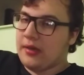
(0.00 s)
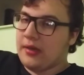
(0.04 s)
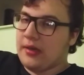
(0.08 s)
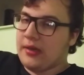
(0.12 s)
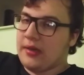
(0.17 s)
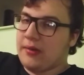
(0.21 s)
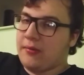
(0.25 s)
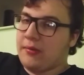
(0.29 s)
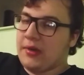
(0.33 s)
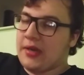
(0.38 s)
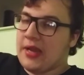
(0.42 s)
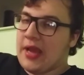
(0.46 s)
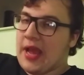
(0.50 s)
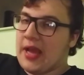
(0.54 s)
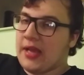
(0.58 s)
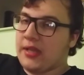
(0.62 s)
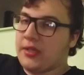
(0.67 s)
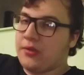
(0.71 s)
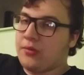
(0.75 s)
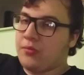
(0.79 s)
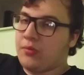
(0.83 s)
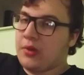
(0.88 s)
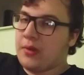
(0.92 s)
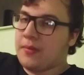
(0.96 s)
where your
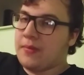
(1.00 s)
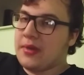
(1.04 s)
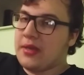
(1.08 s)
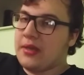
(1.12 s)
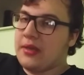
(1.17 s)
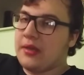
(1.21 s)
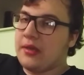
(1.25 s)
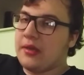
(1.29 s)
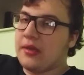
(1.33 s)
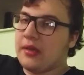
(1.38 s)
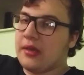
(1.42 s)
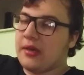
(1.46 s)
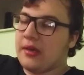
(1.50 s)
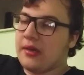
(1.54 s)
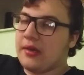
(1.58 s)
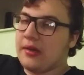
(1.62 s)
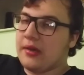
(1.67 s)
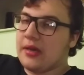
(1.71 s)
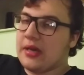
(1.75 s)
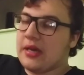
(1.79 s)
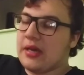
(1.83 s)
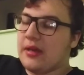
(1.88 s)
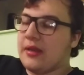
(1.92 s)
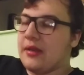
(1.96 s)
hands would have been.
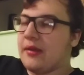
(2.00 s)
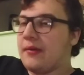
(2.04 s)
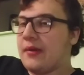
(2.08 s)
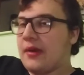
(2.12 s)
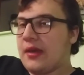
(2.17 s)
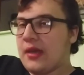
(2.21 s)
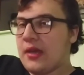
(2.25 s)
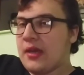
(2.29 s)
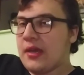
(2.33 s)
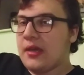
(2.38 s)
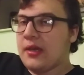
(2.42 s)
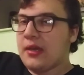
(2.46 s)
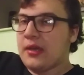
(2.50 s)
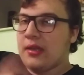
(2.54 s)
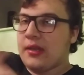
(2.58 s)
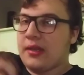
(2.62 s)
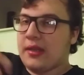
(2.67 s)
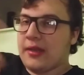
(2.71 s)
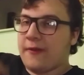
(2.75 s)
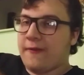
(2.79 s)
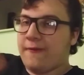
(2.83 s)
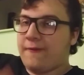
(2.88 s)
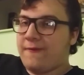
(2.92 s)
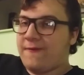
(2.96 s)
Anyway,
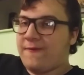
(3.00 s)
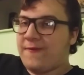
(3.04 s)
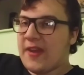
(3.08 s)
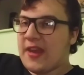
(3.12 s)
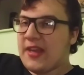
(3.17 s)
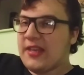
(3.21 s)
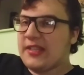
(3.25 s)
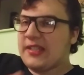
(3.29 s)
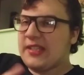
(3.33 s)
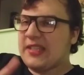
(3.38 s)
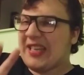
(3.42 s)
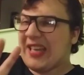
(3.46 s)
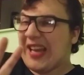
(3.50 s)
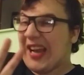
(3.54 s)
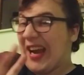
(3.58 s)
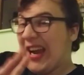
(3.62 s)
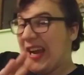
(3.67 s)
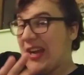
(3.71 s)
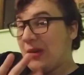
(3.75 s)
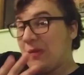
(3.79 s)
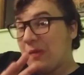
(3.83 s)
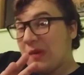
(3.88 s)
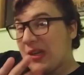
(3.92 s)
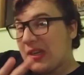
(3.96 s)
the face
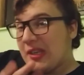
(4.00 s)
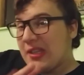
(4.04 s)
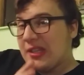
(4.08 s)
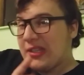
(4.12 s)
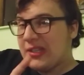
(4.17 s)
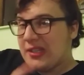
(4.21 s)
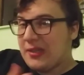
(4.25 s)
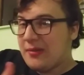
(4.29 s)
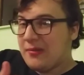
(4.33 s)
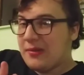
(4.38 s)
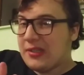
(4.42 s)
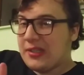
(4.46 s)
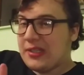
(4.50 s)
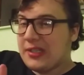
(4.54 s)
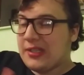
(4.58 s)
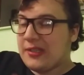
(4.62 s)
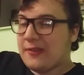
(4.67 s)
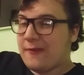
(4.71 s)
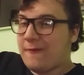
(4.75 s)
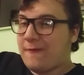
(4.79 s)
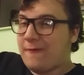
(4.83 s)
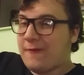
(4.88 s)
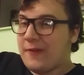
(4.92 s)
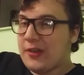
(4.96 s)
kind of worked same as
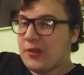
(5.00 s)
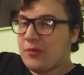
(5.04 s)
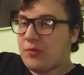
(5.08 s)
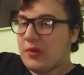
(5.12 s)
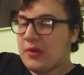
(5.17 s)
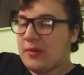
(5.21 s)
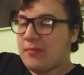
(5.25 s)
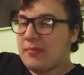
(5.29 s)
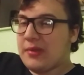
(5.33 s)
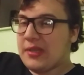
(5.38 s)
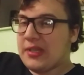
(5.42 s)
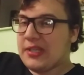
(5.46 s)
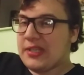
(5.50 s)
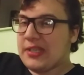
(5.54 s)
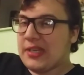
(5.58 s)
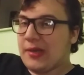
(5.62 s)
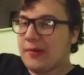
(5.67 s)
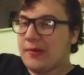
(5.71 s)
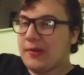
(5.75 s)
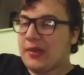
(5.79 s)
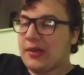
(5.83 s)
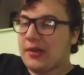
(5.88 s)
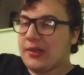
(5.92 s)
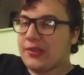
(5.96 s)
this first one, but the second
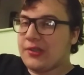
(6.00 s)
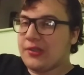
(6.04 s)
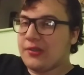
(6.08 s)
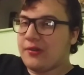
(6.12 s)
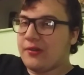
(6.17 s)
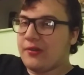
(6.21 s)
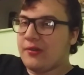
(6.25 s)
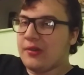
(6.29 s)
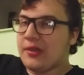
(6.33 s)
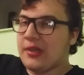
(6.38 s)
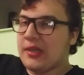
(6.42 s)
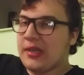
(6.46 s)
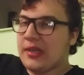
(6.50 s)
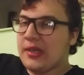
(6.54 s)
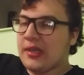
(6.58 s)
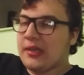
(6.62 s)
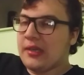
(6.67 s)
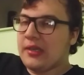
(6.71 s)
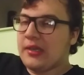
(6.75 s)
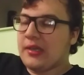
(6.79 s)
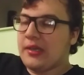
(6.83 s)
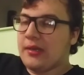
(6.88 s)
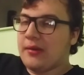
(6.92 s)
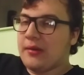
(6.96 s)
one also
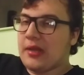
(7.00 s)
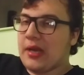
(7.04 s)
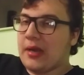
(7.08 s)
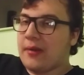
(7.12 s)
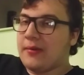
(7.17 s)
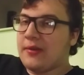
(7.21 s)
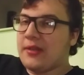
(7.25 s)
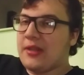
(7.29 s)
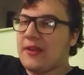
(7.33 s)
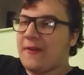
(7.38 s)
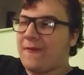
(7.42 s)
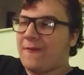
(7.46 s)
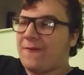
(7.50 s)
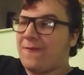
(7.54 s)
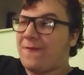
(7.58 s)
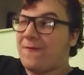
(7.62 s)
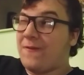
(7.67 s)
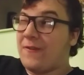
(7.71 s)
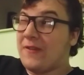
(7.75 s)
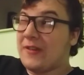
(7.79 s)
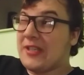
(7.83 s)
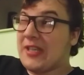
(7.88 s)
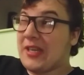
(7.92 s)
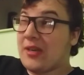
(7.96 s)
that one the
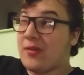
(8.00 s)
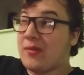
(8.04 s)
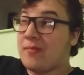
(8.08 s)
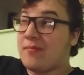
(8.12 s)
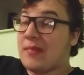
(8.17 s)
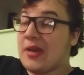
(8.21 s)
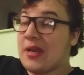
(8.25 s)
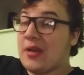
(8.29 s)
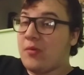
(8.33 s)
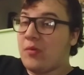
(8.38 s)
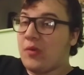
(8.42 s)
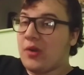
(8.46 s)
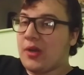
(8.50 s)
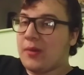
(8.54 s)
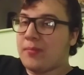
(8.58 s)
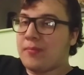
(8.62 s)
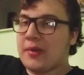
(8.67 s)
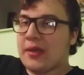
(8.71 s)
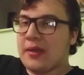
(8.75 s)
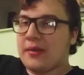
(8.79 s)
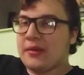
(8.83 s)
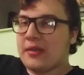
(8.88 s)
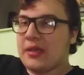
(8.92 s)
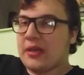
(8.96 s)
second one might work,
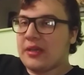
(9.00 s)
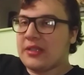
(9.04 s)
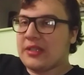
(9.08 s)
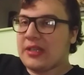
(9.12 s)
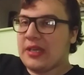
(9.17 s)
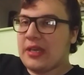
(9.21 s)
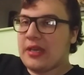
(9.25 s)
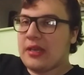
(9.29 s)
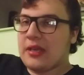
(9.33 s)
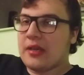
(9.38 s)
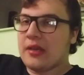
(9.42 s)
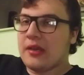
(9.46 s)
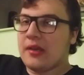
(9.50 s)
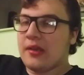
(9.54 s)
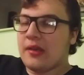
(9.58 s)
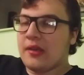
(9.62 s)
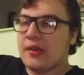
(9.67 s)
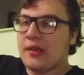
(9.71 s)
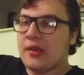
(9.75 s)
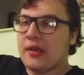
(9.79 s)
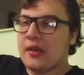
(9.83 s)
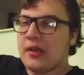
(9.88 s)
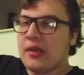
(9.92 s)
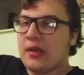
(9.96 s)
but I'm not say
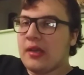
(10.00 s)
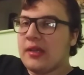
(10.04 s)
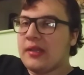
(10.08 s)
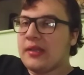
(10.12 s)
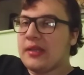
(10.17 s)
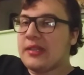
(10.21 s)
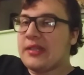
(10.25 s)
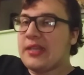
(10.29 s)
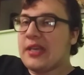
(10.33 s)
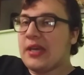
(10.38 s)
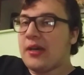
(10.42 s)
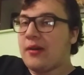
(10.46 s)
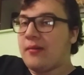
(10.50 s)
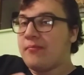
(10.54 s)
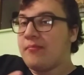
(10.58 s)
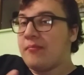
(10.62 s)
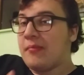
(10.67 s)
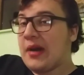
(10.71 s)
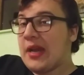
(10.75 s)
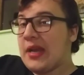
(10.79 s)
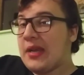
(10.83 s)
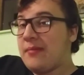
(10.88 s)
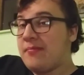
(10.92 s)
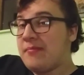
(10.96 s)
the tail
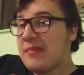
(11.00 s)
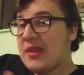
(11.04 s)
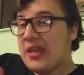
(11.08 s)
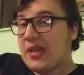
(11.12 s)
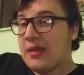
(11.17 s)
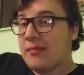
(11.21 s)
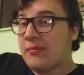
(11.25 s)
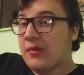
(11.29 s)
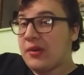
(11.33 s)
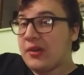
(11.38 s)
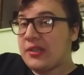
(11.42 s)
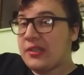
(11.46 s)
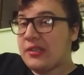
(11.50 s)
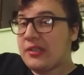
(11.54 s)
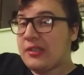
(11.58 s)
might make it more